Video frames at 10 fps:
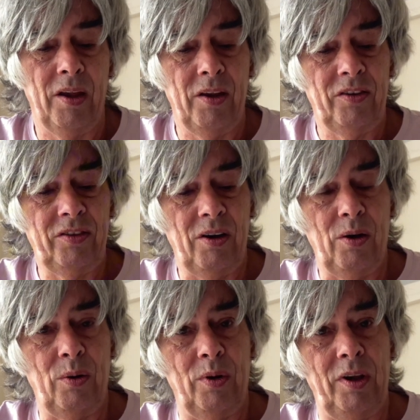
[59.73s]
so
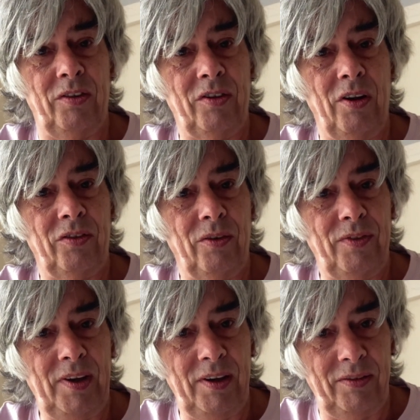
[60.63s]
it starts off
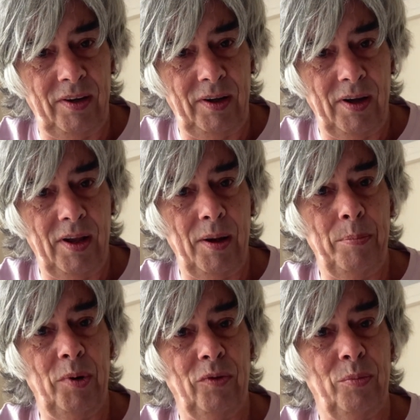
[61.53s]
easy and then
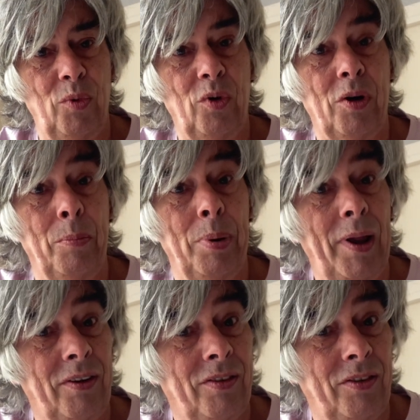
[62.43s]
builds more
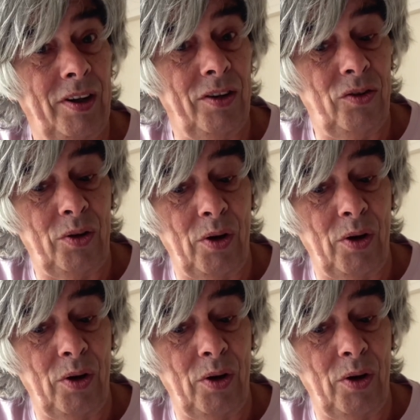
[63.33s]
complexity as you go